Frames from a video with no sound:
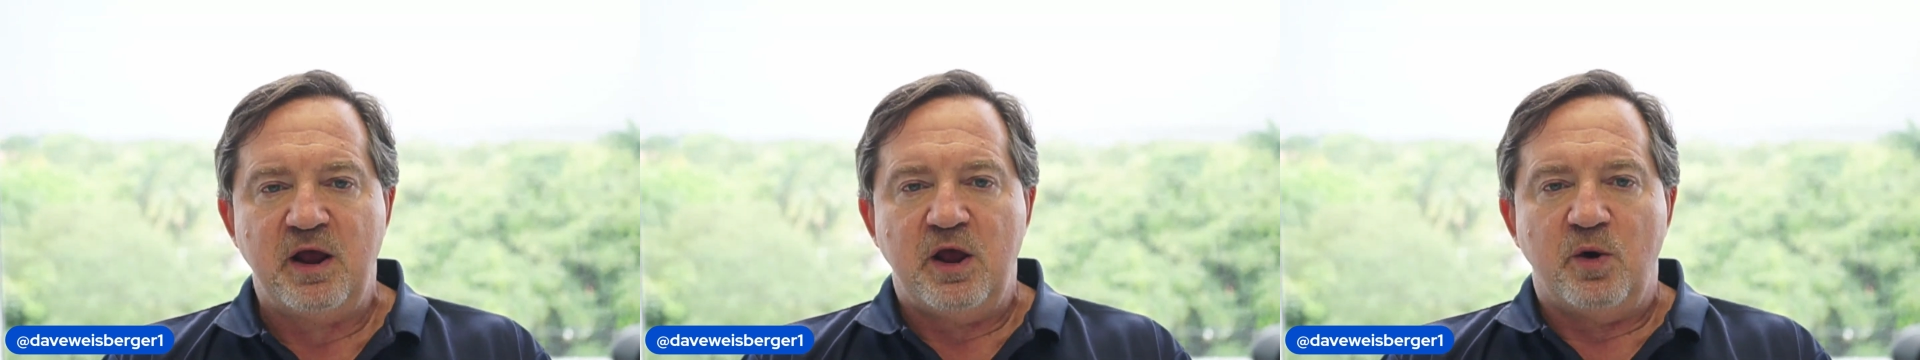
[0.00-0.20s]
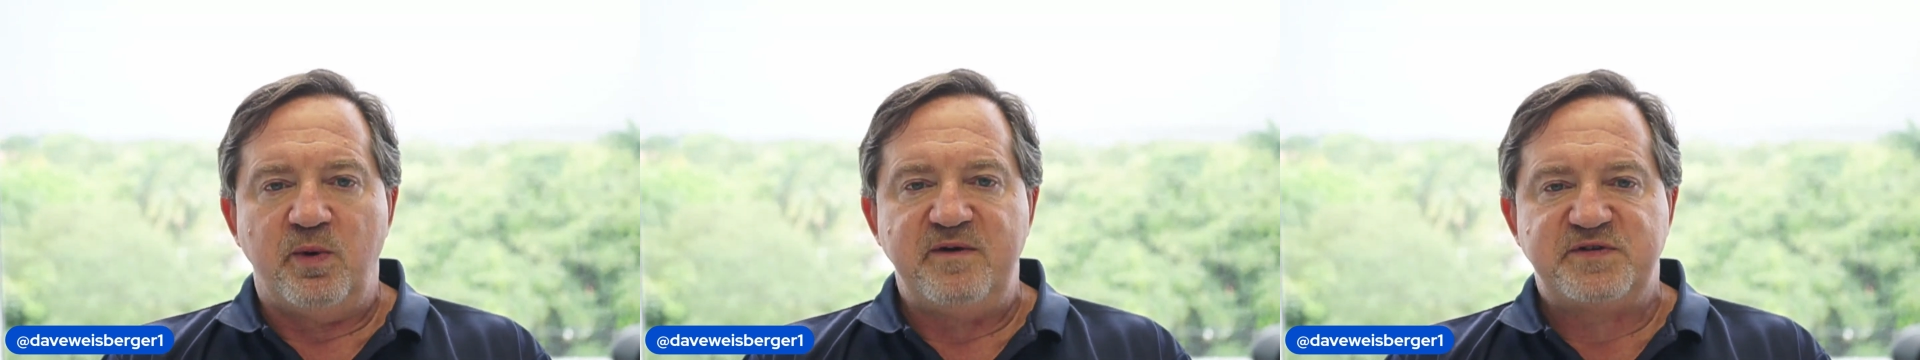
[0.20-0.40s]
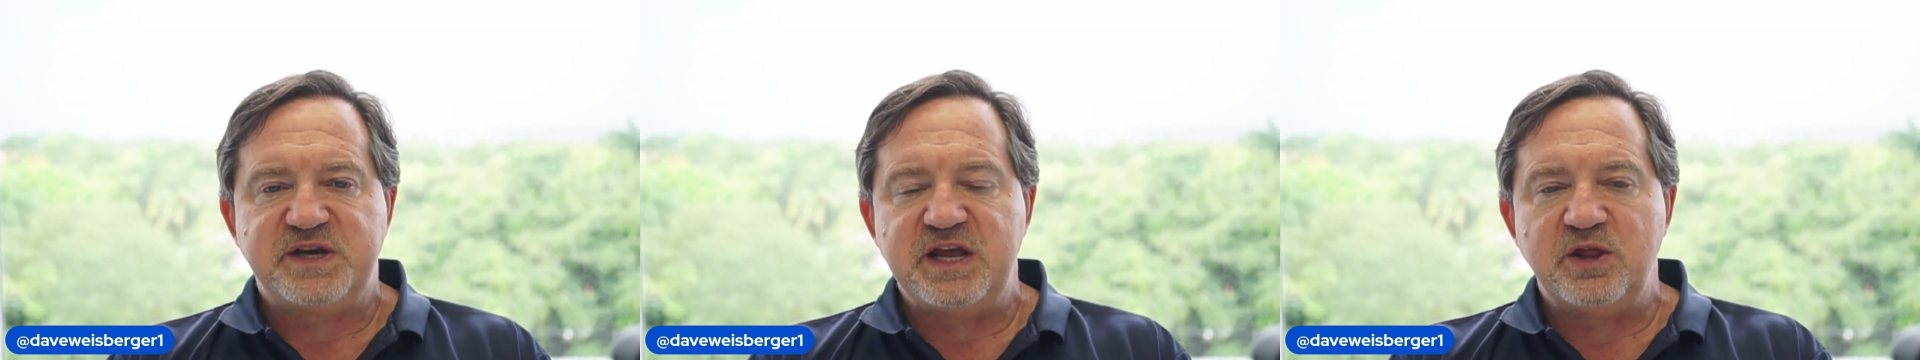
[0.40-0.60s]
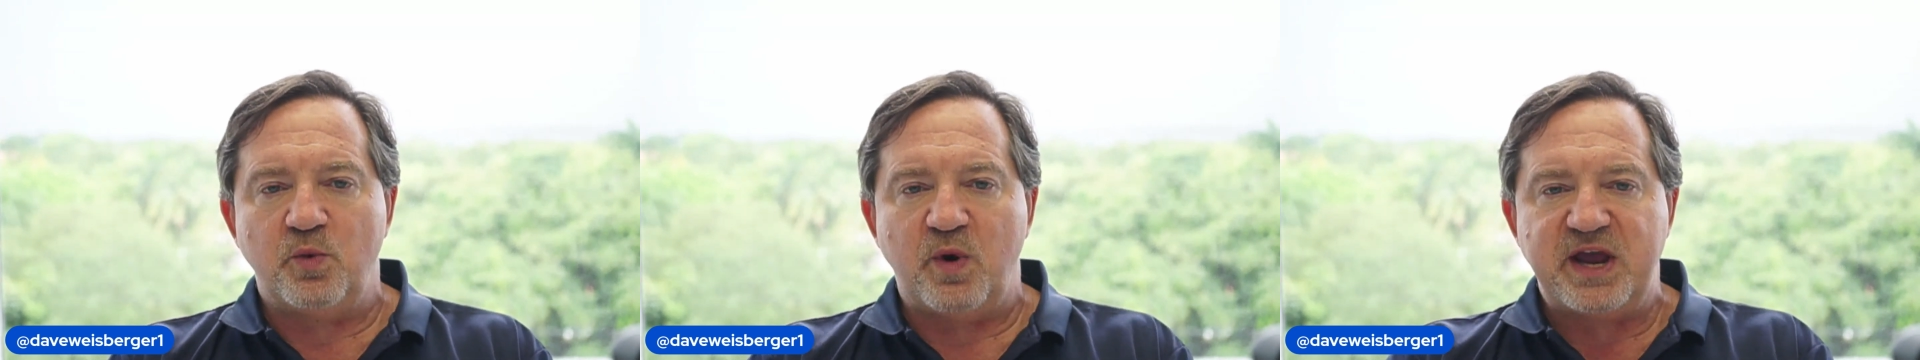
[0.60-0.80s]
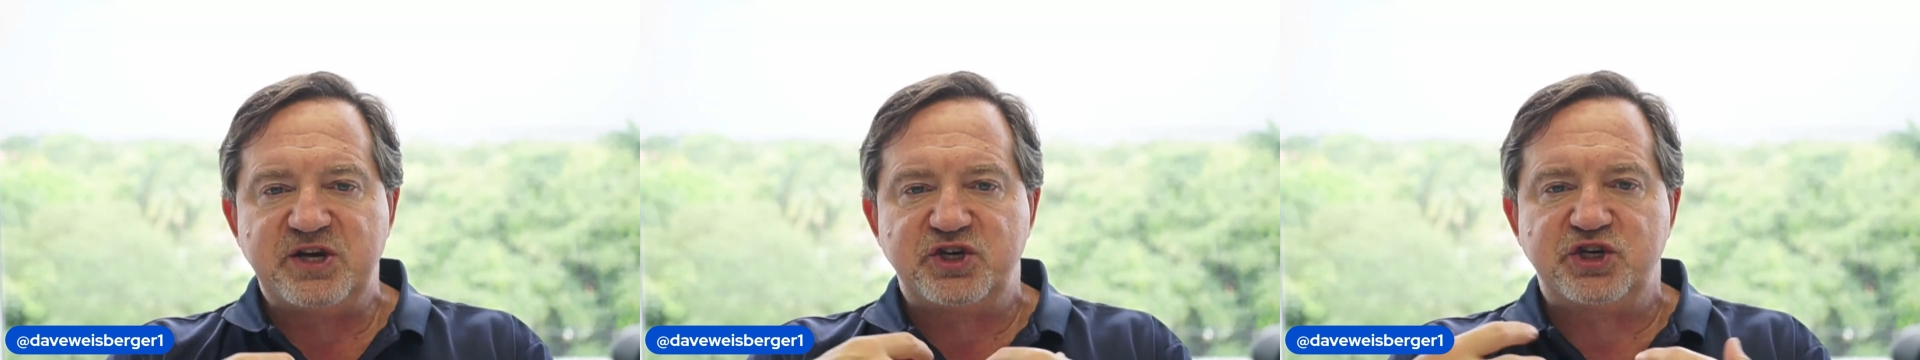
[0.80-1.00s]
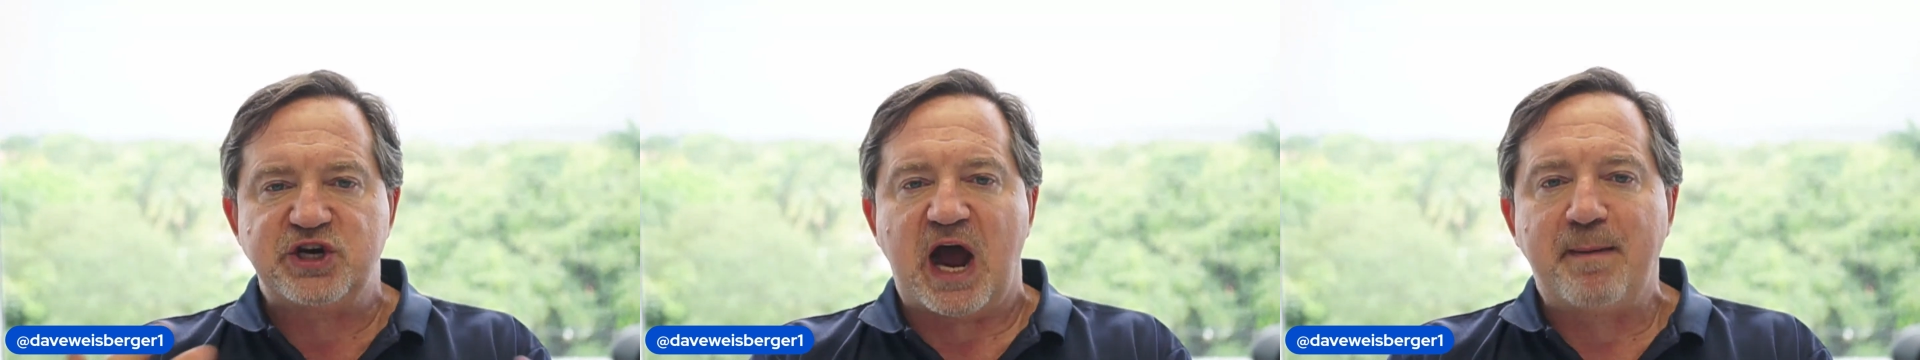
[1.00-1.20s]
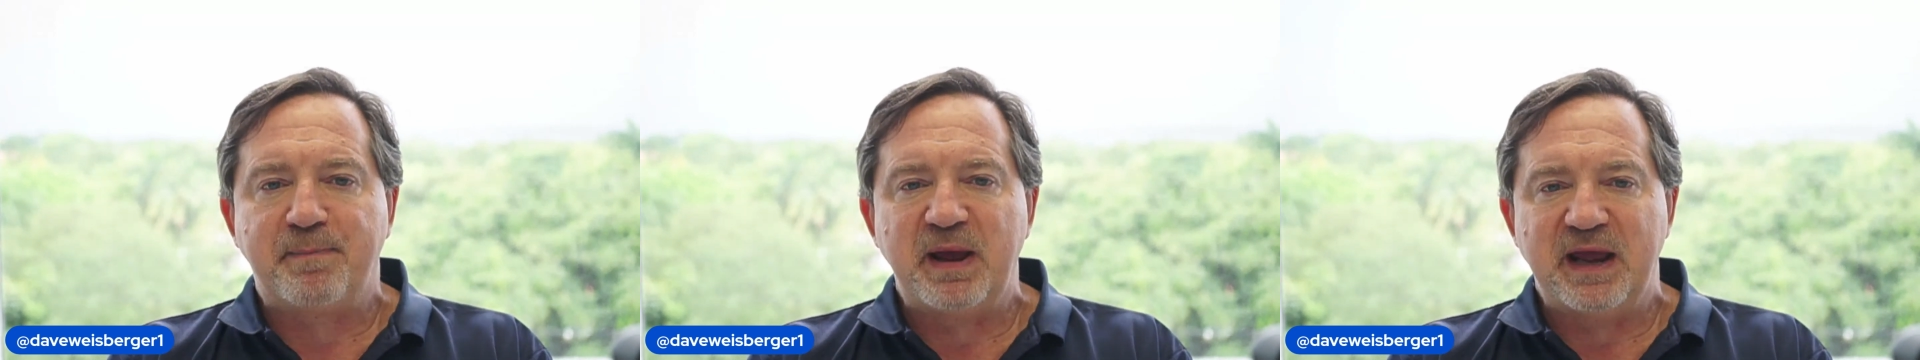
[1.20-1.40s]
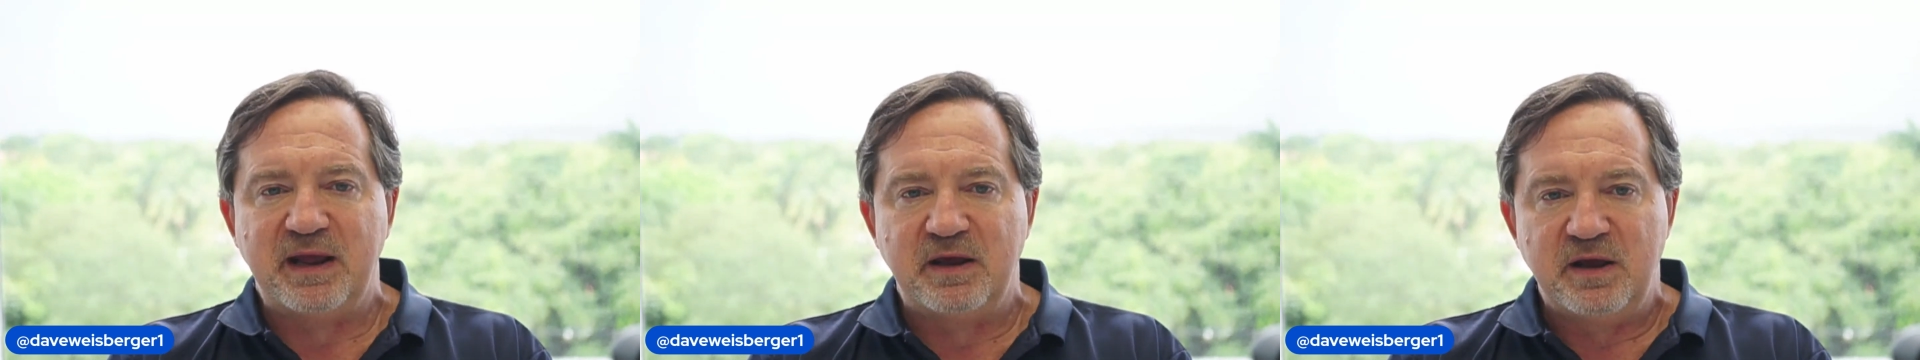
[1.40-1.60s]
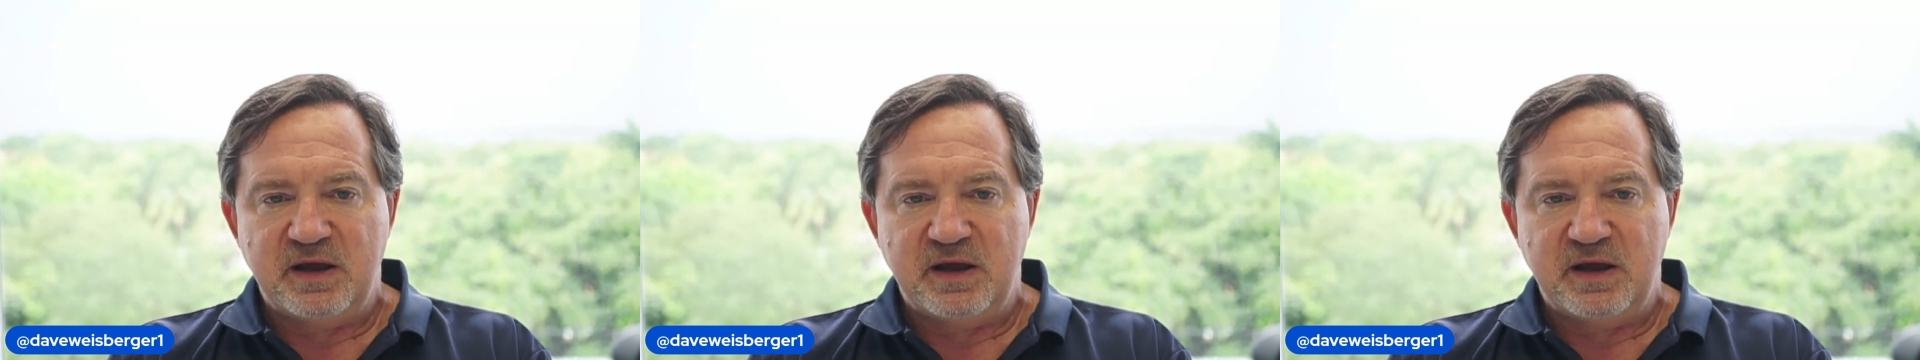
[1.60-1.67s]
we've seen the way shopping